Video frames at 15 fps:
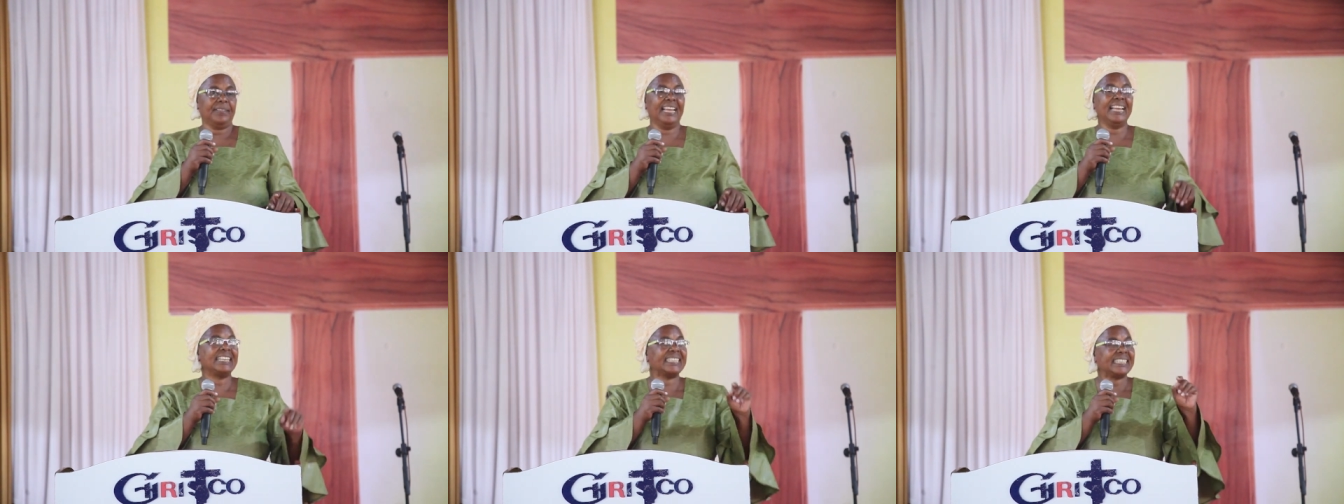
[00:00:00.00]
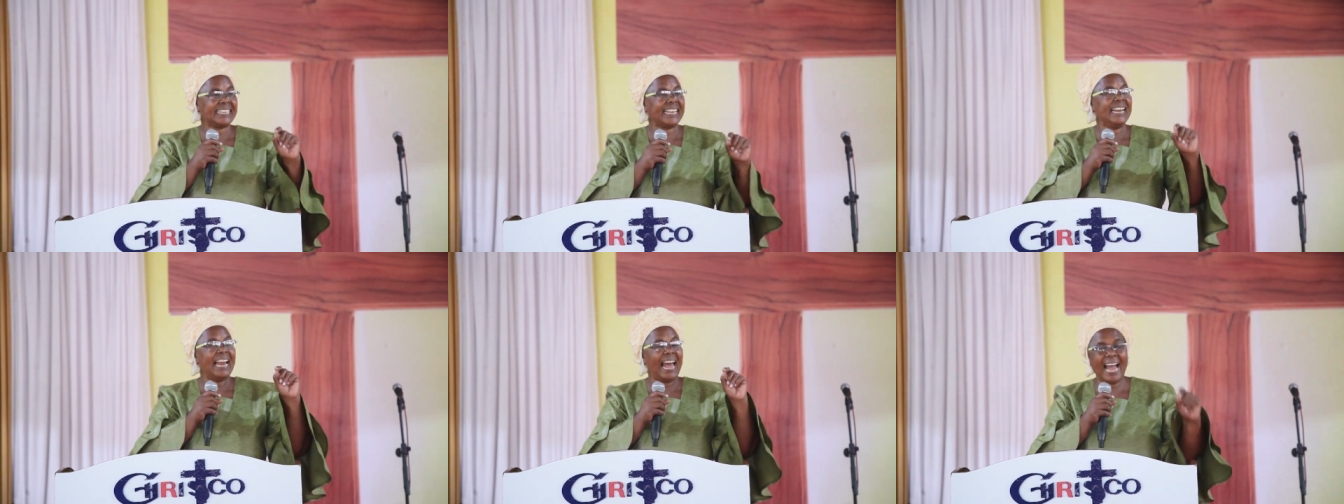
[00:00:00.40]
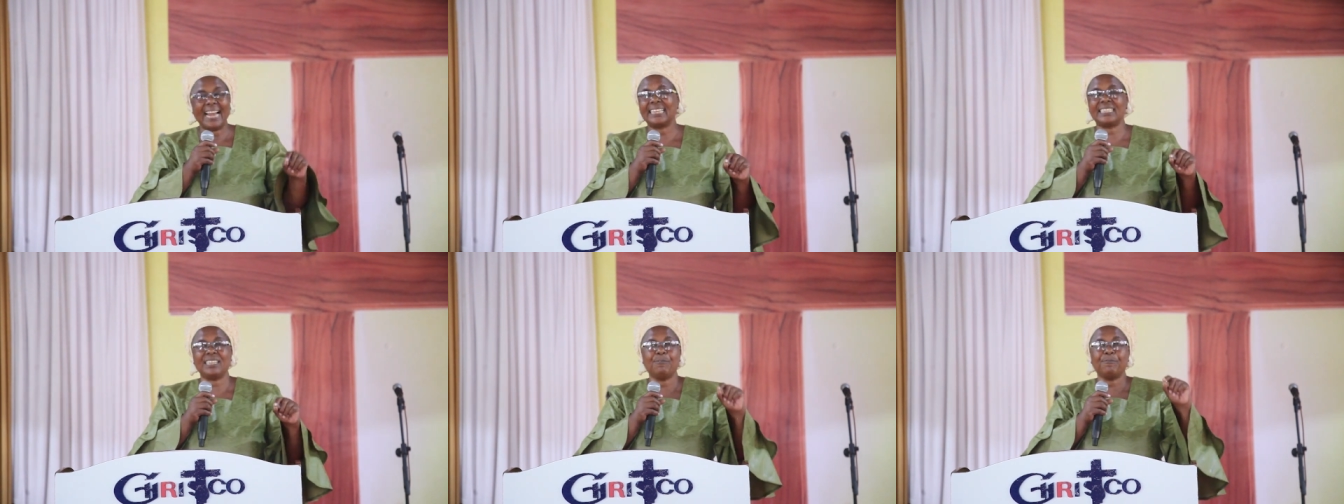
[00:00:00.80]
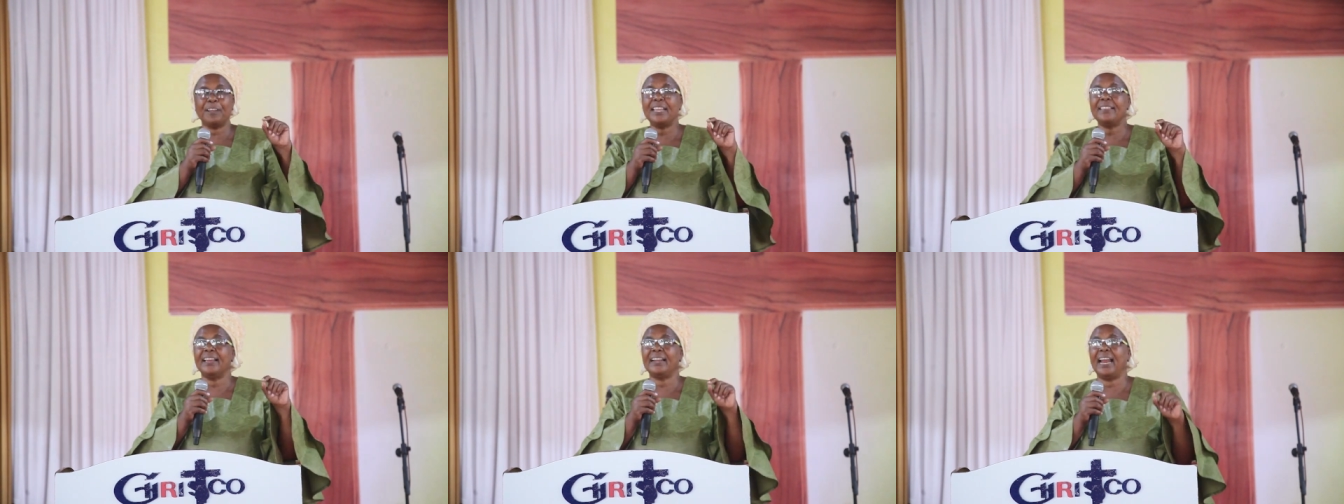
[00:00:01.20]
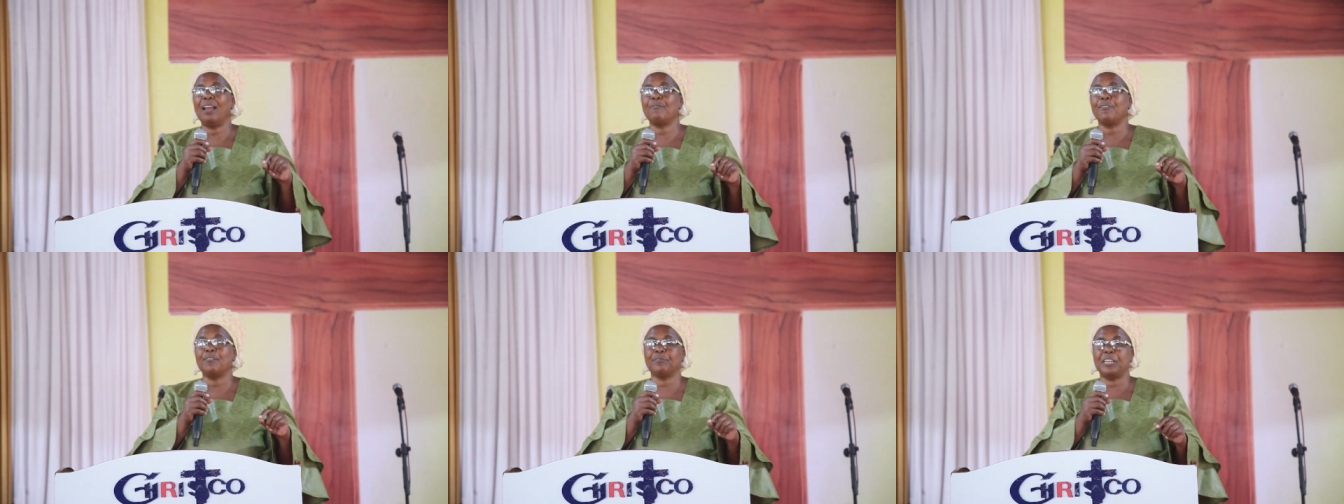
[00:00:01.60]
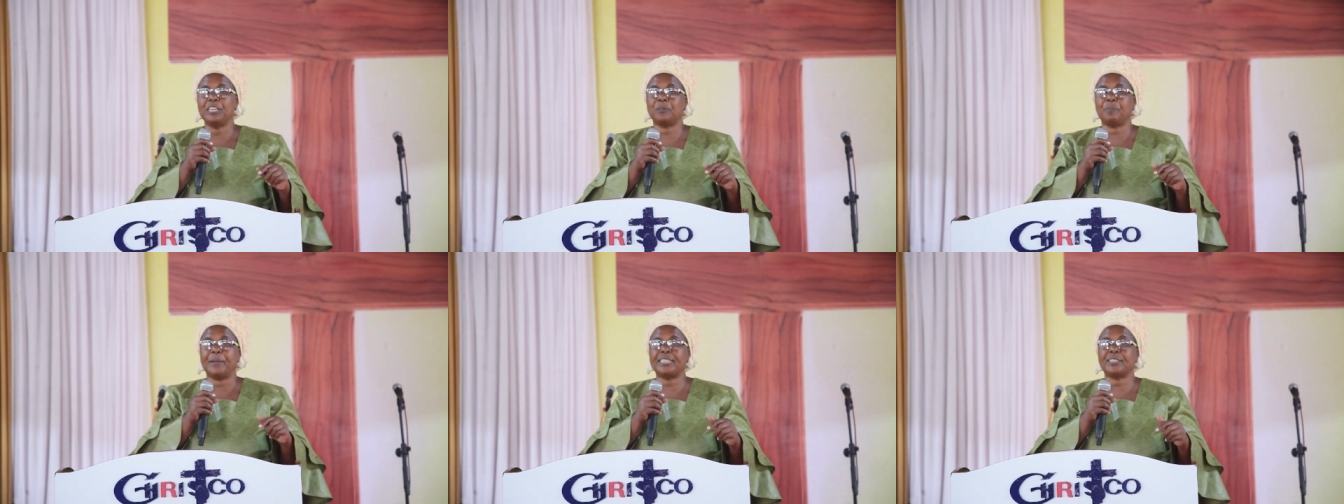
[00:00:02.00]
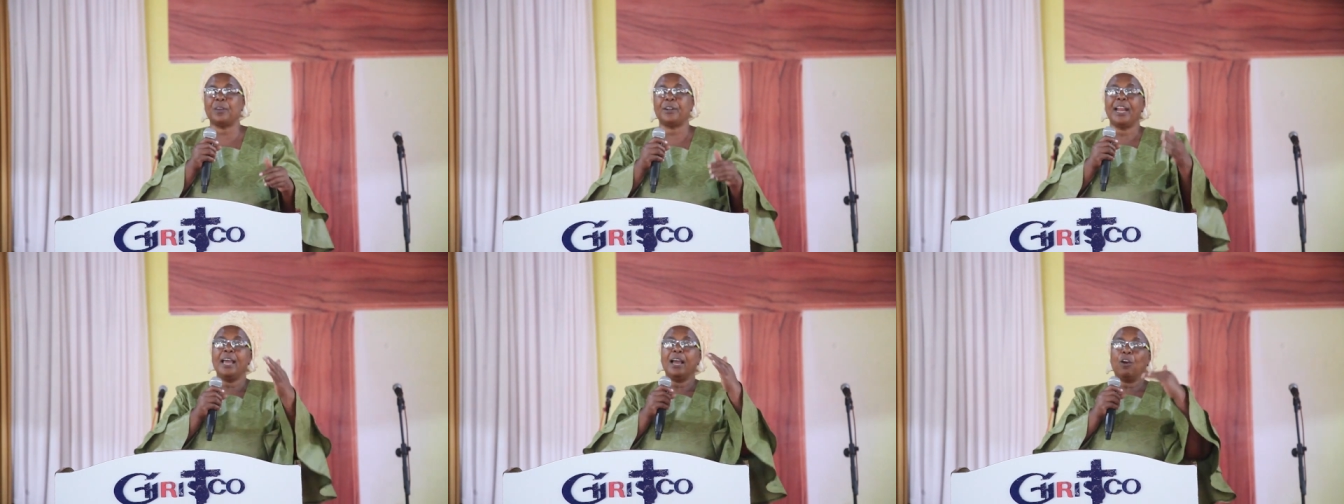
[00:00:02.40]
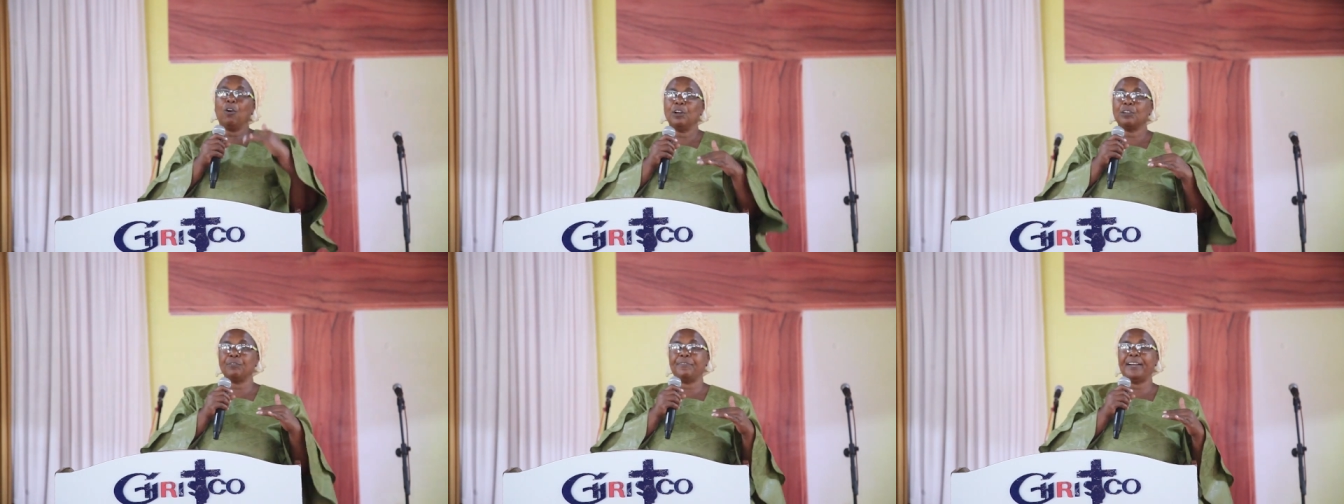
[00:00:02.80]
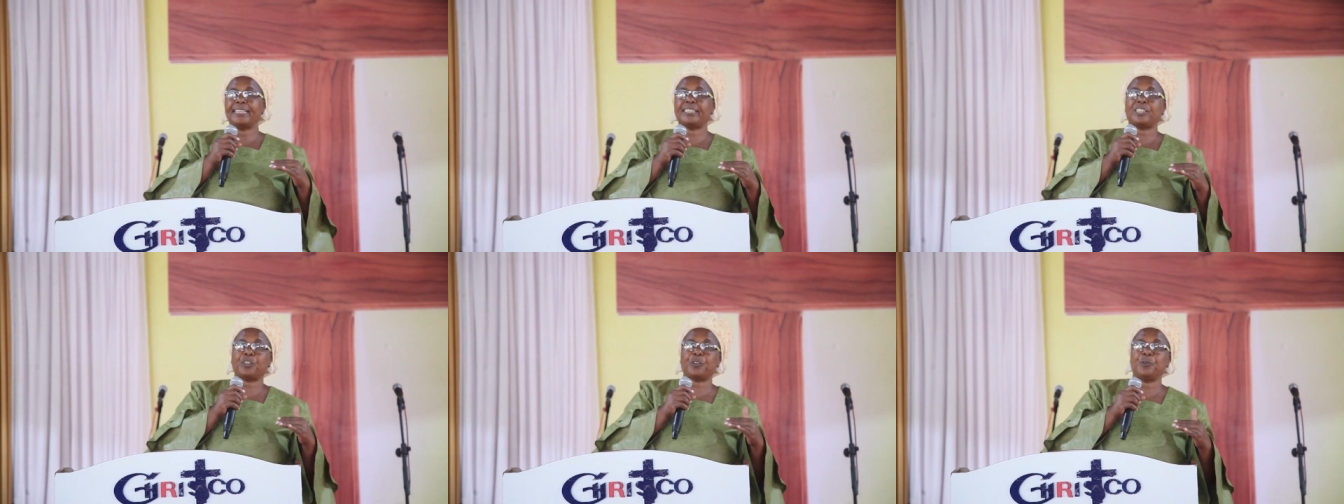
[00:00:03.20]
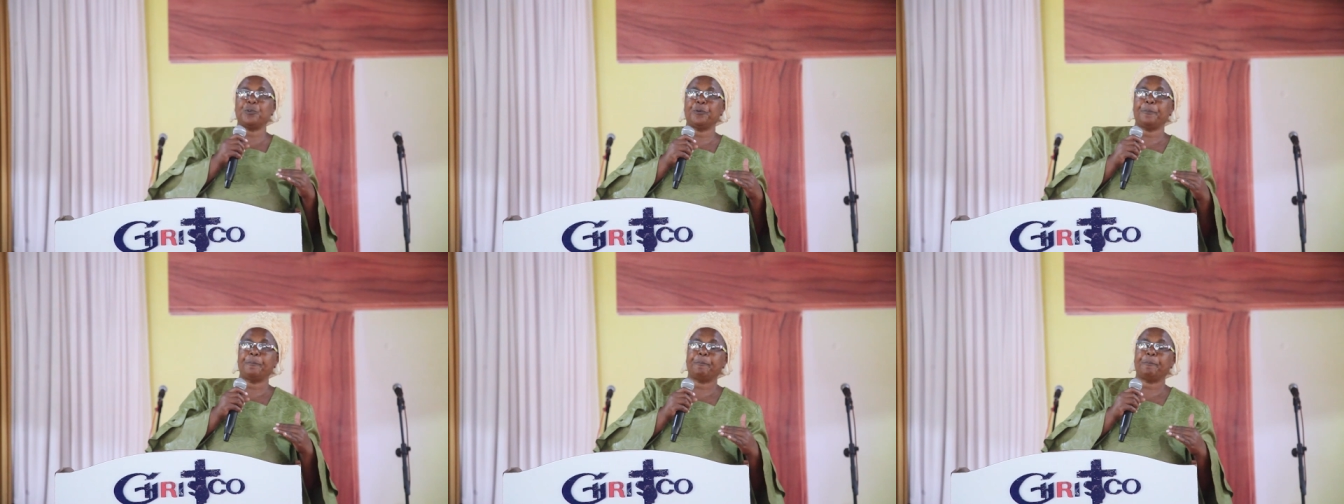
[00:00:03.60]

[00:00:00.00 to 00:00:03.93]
It's still active in the life of this person. Go to verse 2.